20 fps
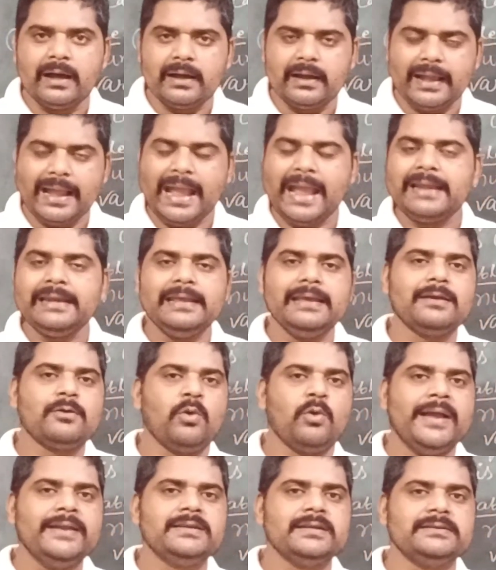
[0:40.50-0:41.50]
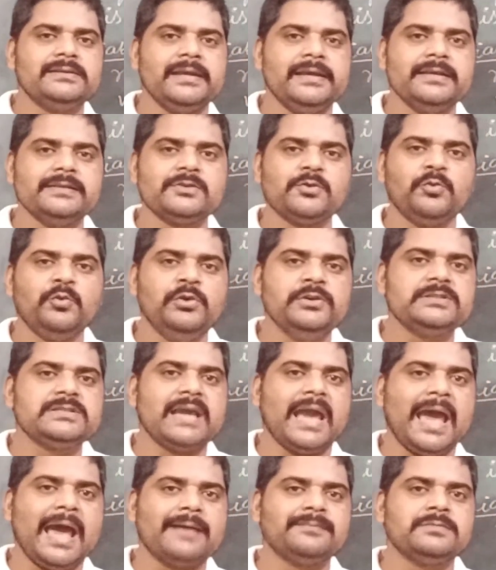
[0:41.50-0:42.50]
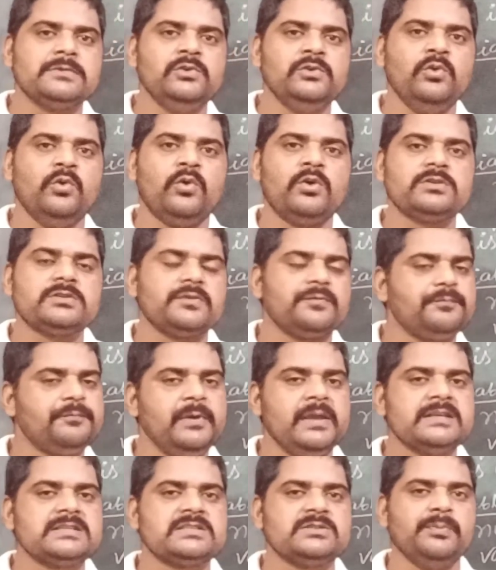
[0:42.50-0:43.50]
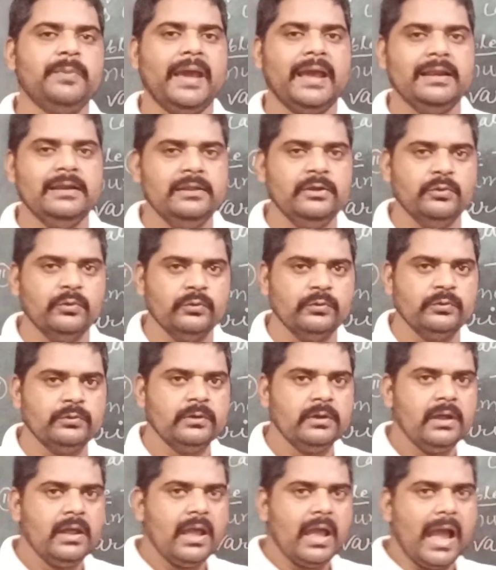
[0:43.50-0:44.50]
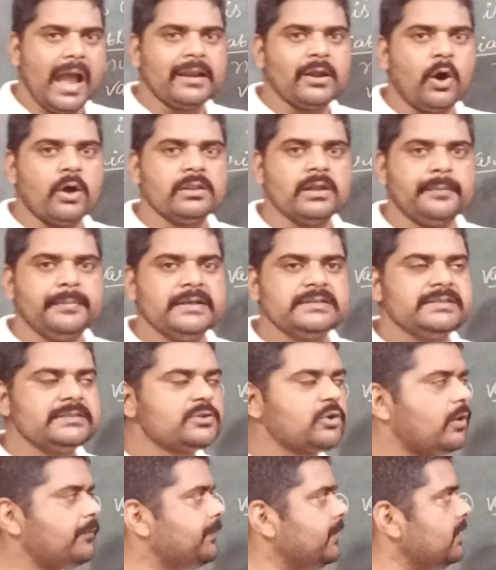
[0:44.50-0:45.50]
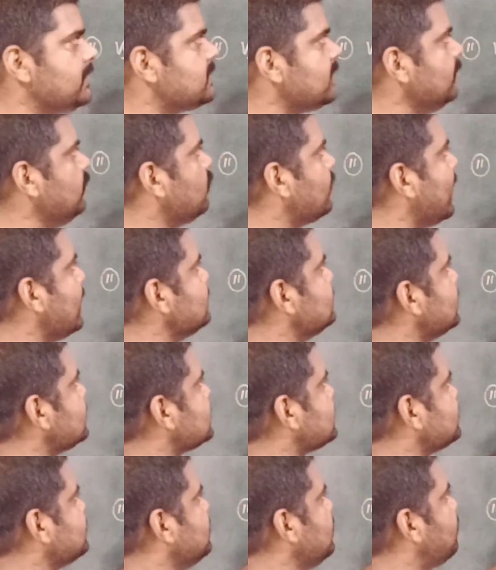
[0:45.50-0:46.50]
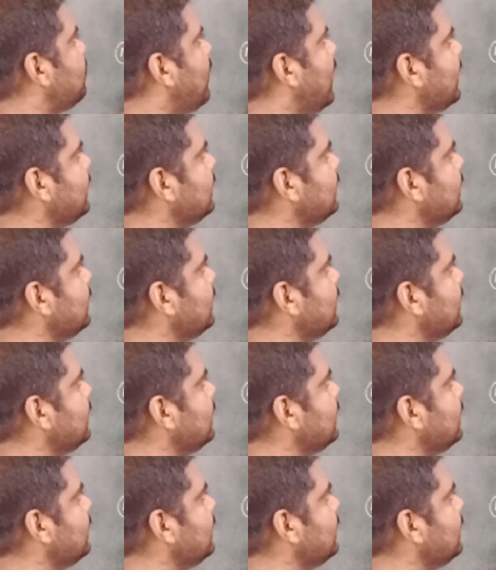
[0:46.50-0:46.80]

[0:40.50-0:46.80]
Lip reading: any quantities which have not fixed value, and on the basis of it you can just define